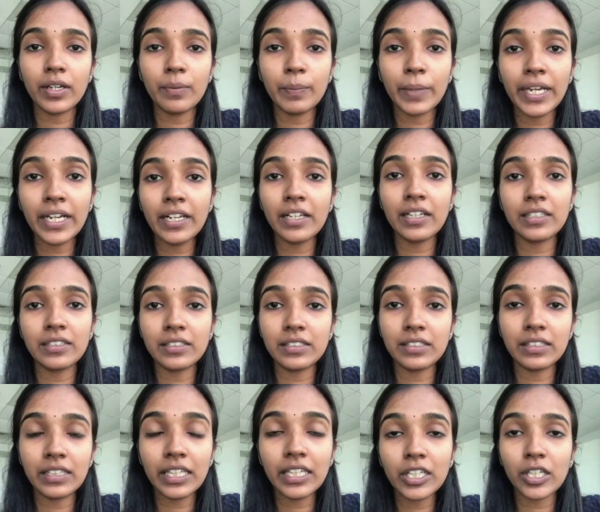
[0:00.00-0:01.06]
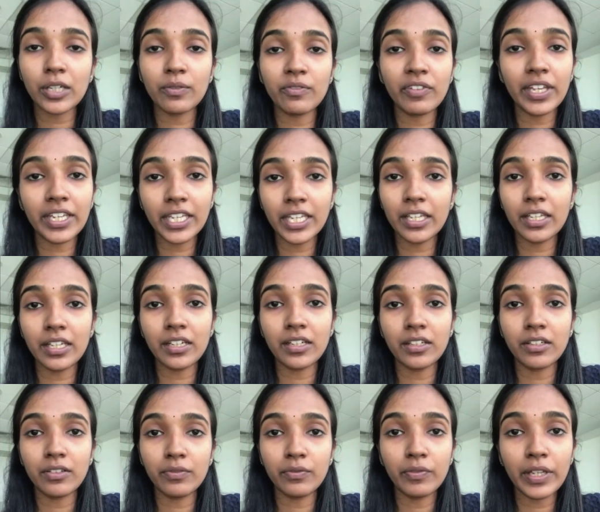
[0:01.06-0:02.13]
made us think
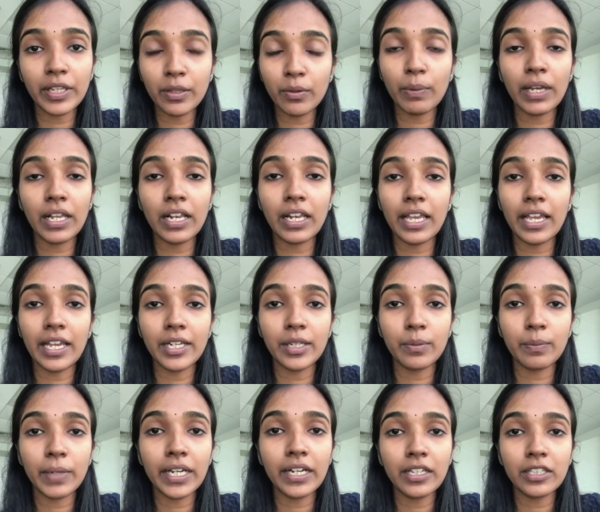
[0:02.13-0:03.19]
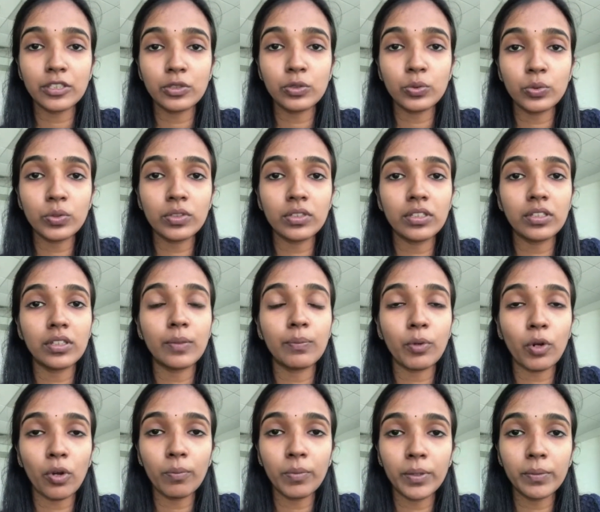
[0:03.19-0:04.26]
very well, and made us do the
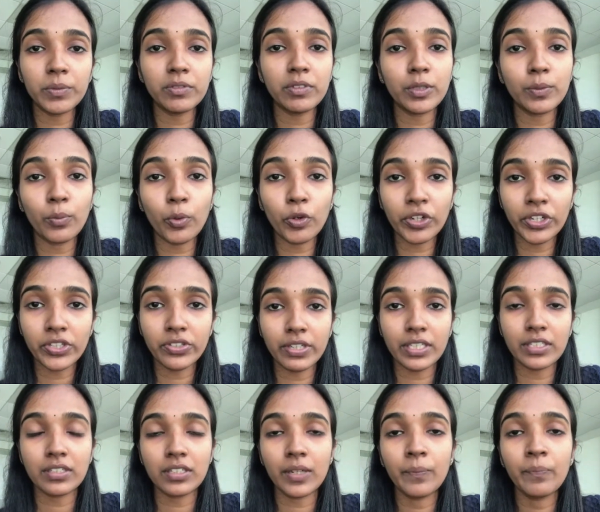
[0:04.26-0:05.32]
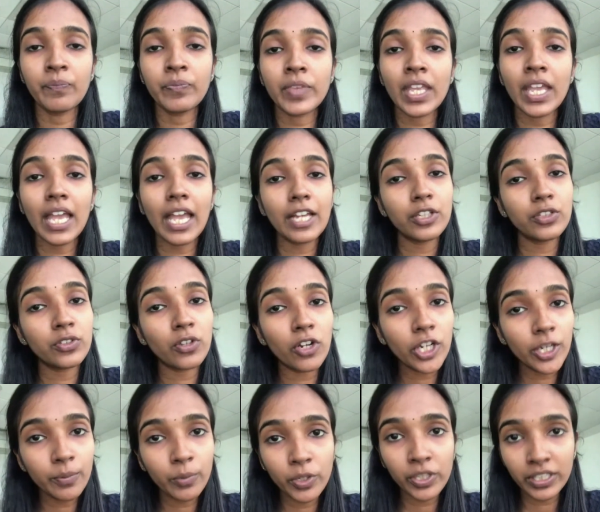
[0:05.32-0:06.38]
problems with more interest. And to
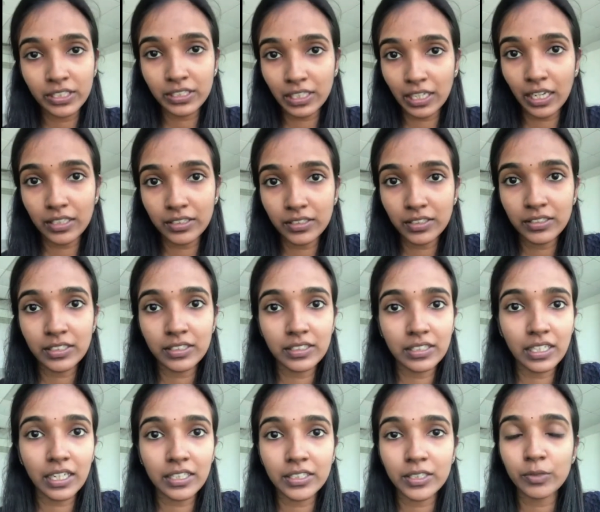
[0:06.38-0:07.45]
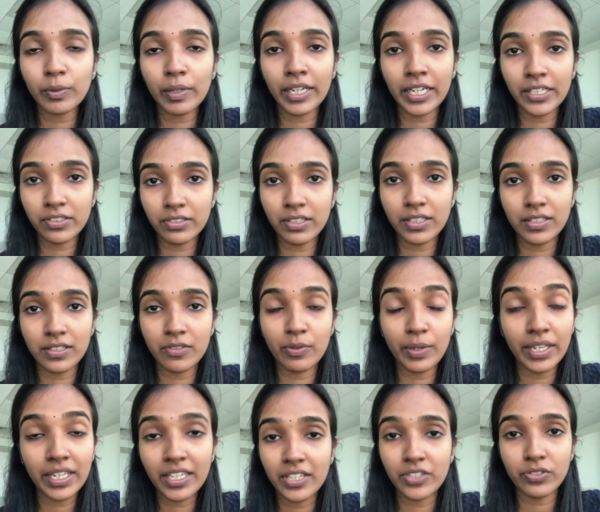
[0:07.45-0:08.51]
talk about his classes were
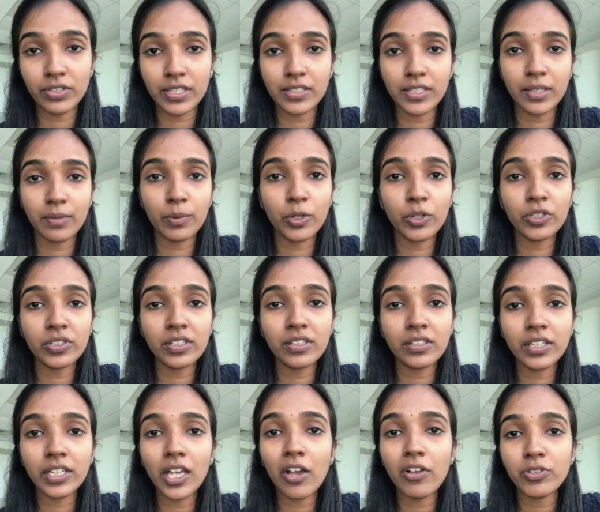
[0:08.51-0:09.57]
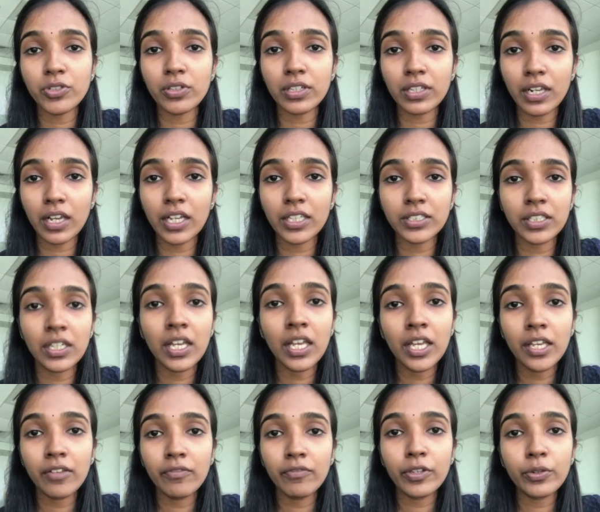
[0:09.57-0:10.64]
very interesting, because the 3 hours of class,
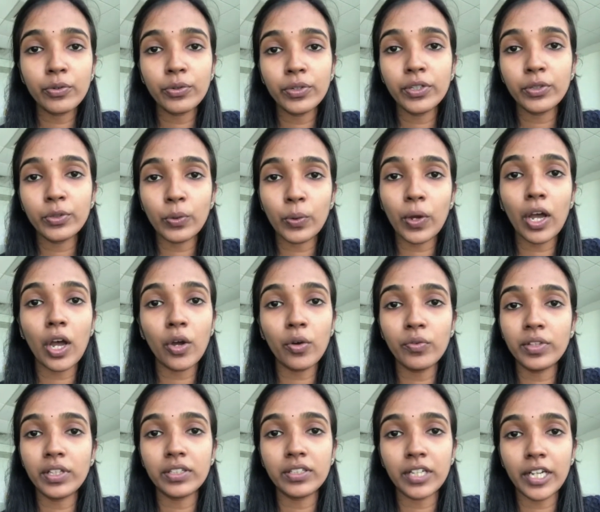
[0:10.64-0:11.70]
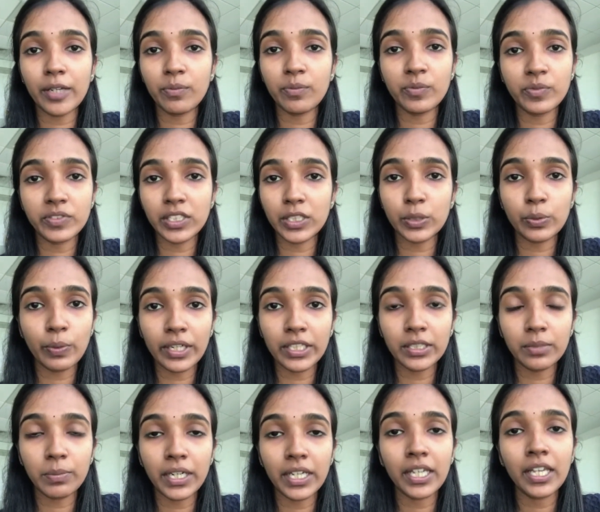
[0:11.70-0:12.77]
we couldn't know how the time just
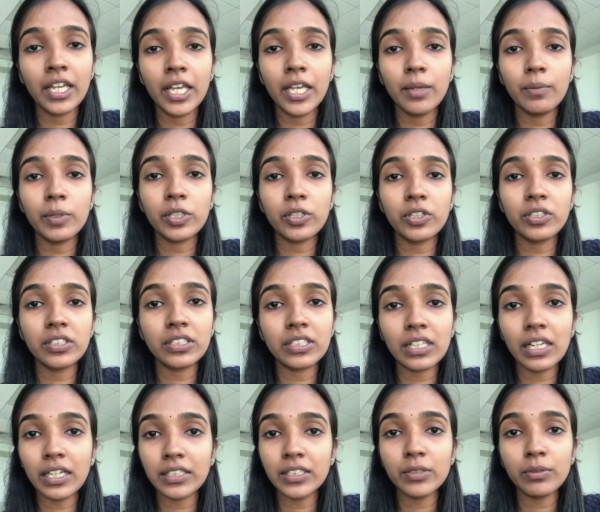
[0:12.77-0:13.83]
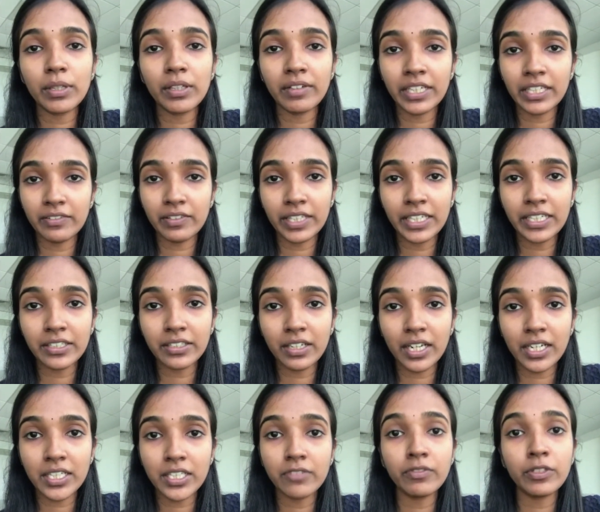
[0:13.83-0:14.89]
went by, because his classes were very
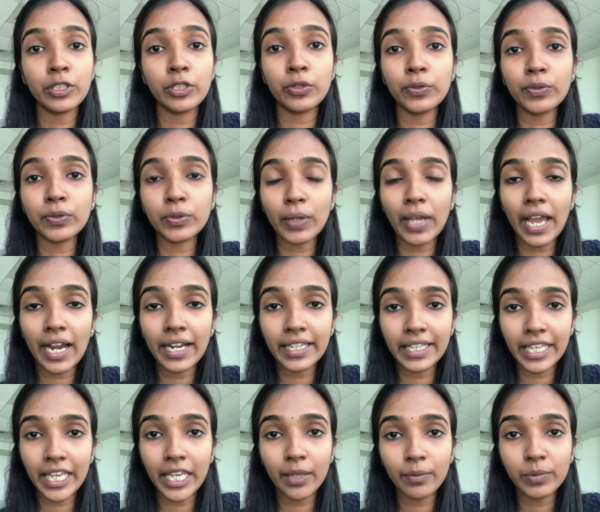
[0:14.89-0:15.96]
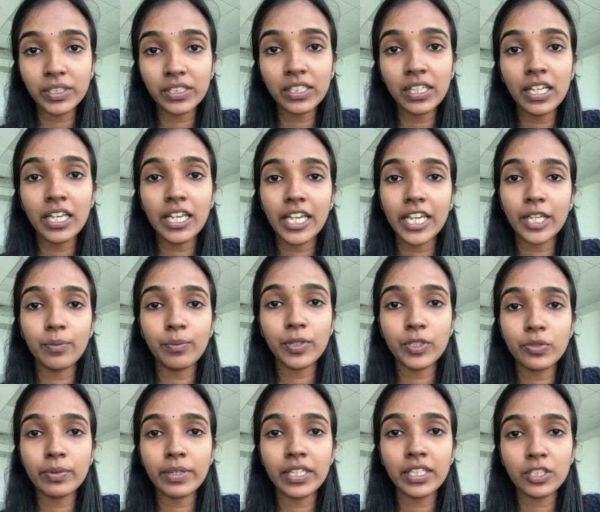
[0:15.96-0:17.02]
interactive. He used to add games in
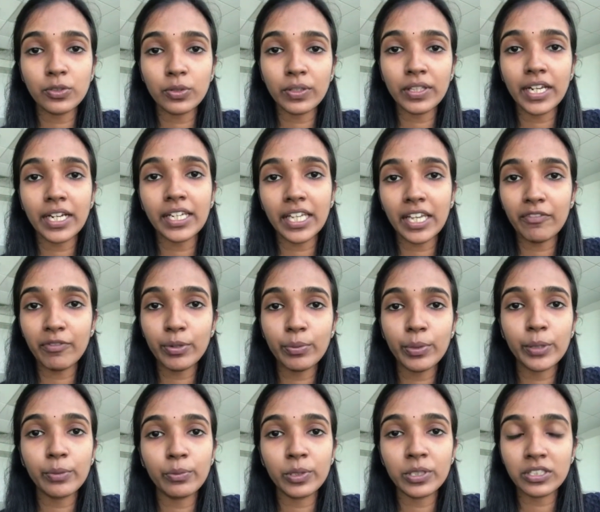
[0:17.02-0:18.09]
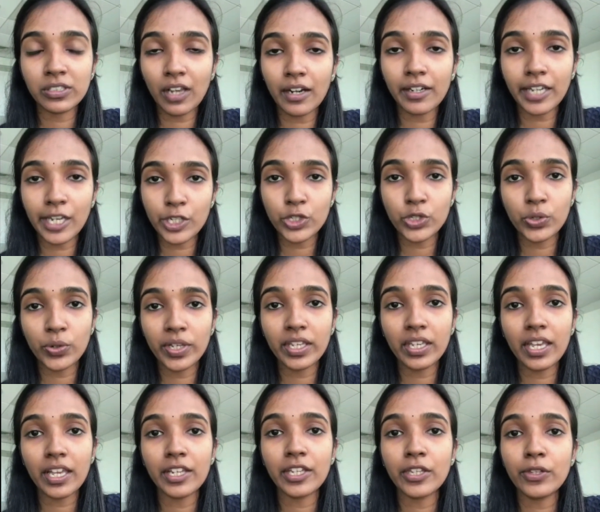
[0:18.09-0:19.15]
between so that everyone would start
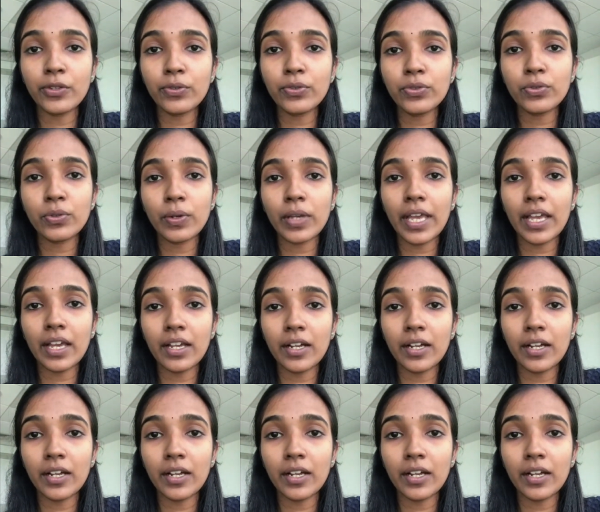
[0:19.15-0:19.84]
enjoying, and he used to